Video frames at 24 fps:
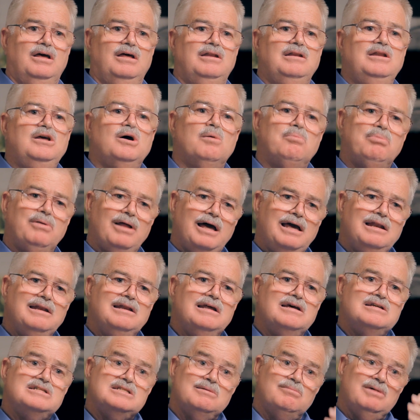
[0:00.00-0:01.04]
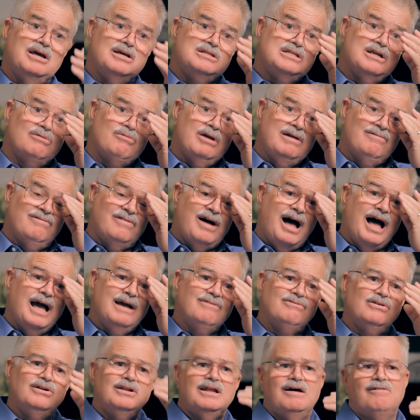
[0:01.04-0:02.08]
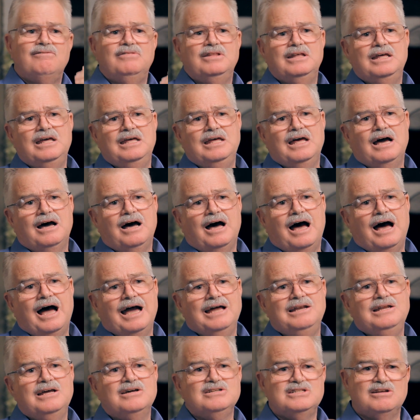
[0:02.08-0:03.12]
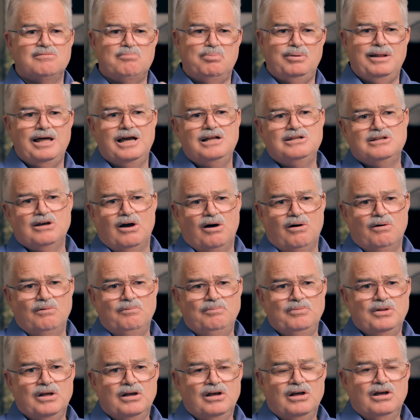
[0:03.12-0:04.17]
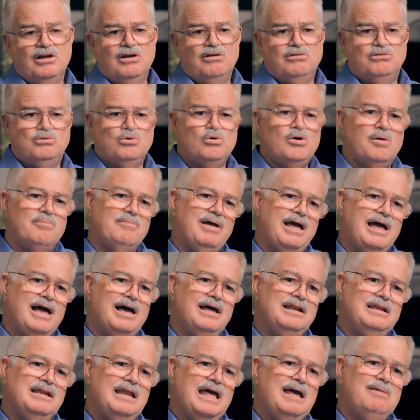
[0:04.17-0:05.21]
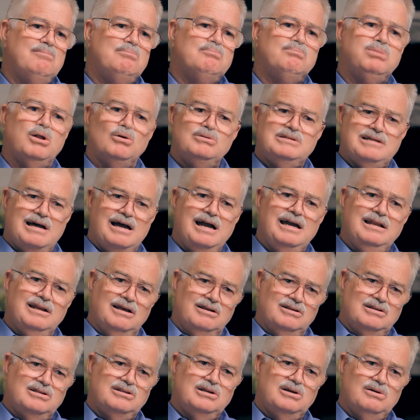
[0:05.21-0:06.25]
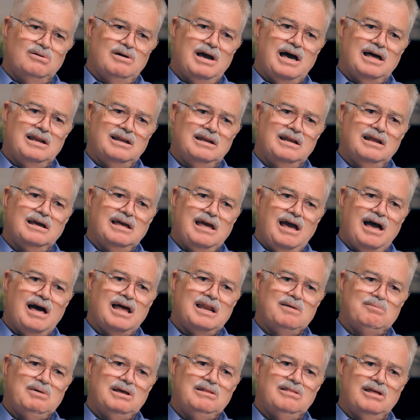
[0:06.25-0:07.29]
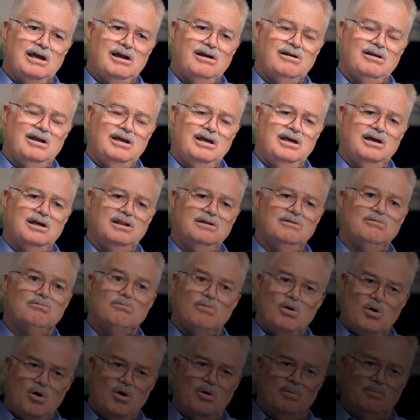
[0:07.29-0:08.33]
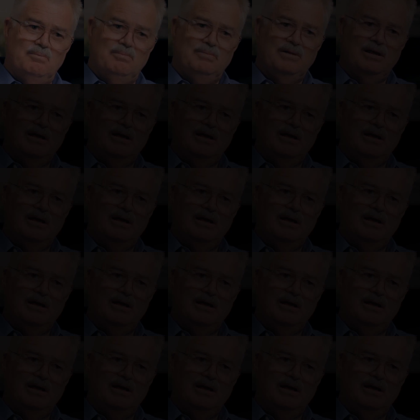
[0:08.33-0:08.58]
Neoplatonism is a revival of the ideas of Plato through a man named Plotinus, who had an academy there in Rome.